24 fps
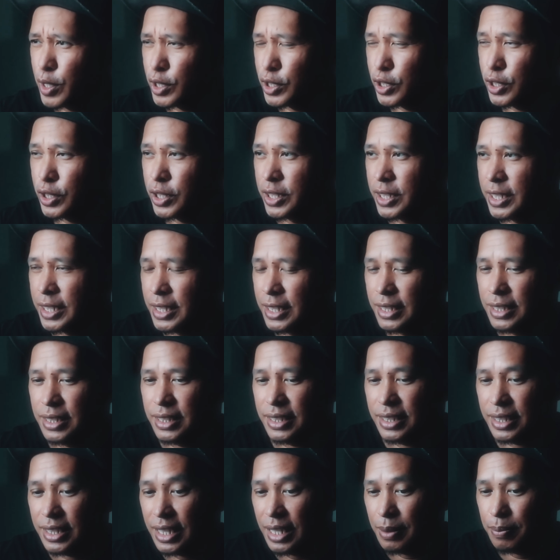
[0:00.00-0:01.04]

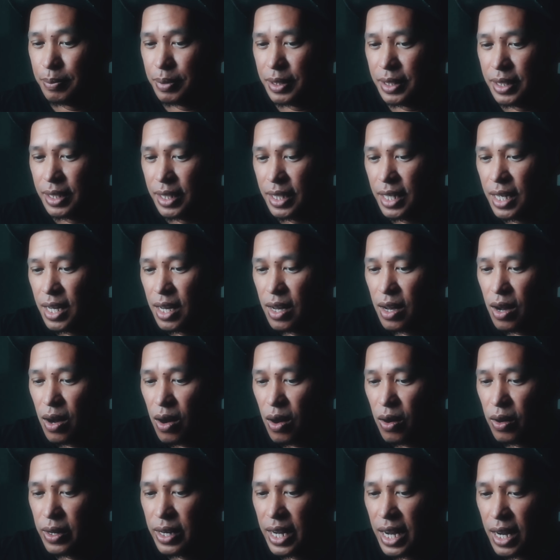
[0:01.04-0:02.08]
personal tips
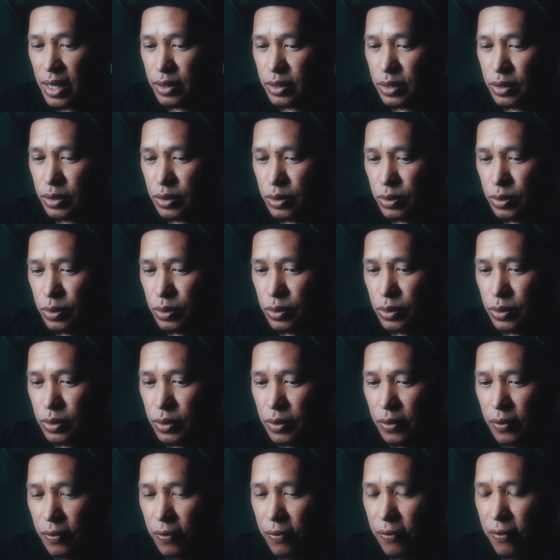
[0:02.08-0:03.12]
on how to
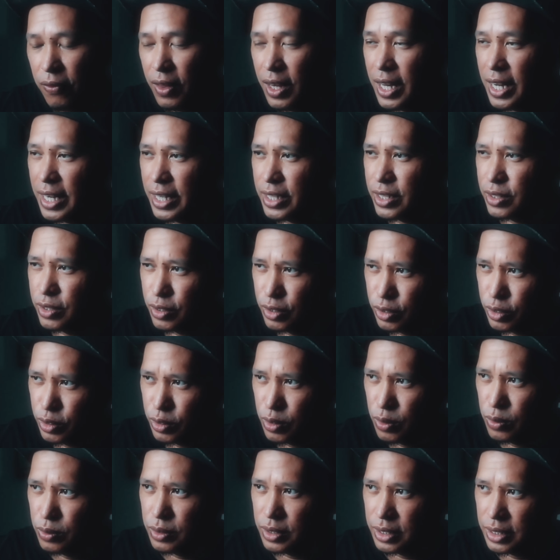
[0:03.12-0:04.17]
fly your
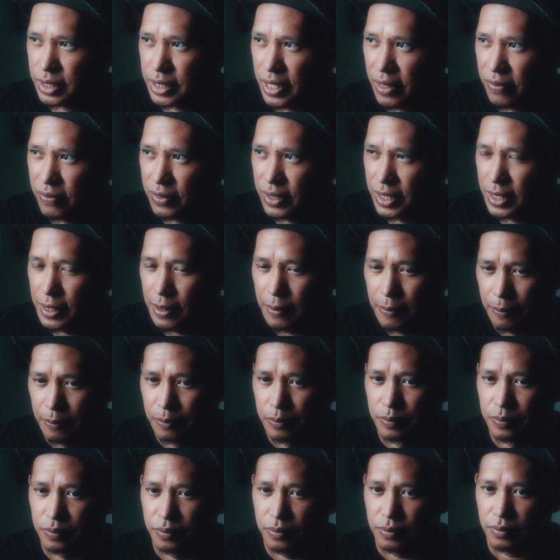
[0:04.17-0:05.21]
drone safely.
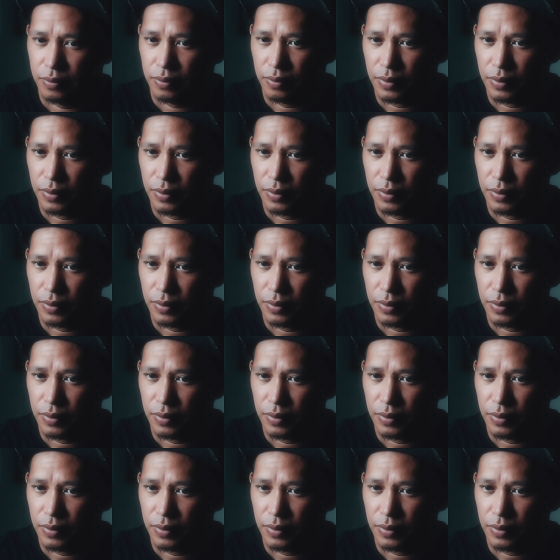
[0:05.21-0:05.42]
Now,